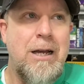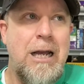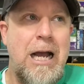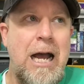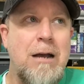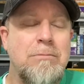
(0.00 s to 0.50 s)

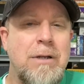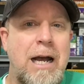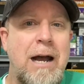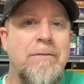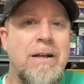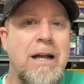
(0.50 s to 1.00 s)

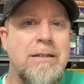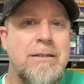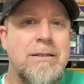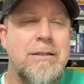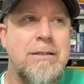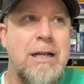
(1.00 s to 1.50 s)

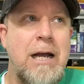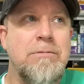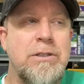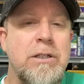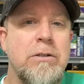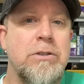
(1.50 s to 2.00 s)
I'm
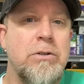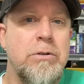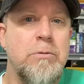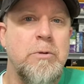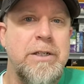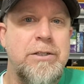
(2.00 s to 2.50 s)
still
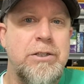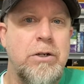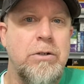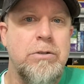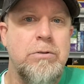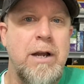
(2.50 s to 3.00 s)
doing
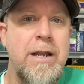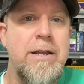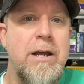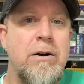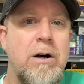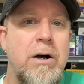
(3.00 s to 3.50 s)
research right
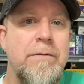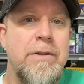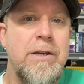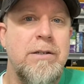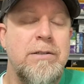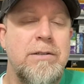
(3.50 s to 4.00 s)
now on
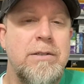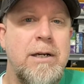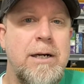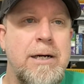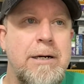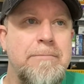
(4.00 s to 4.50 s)
this.
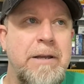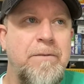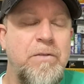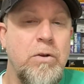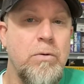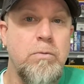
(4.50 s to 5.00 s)

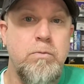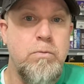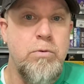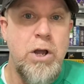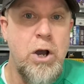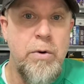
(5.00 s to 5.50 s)
If you
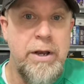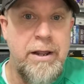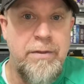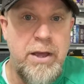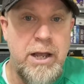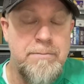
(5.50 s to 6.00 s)
know
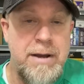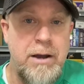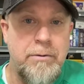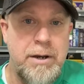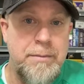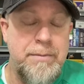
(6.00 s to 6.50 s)
anything
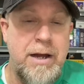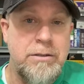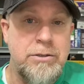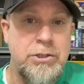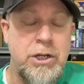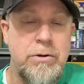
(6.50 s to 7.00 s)
about what I'm about
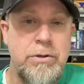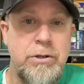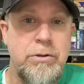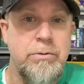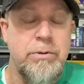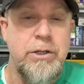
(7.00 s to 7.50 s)
to show
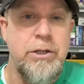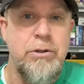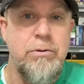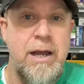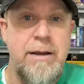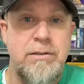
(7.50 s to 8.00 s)
you and
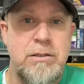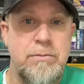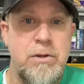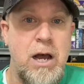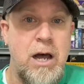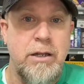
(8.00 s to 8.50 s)
you have
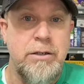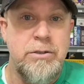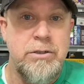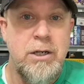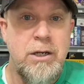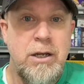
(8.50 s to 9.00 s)
some
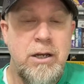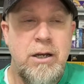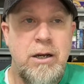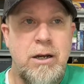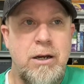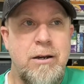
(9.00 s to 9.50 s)
knowledge
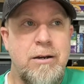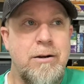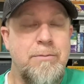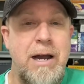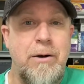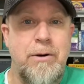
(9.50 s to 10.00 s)

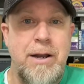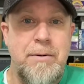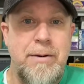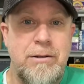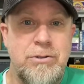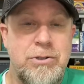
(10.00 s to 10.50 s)
about what I'm
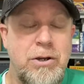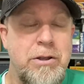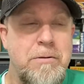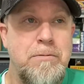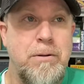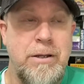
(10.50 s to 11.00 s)
about to show
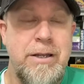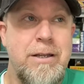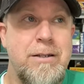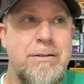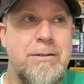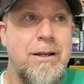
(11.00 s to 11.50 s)
you,
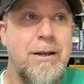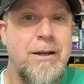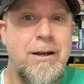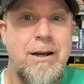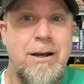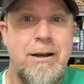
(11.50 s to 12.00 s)
please
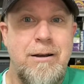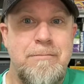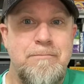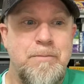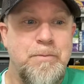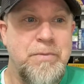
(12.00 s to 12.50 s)
comment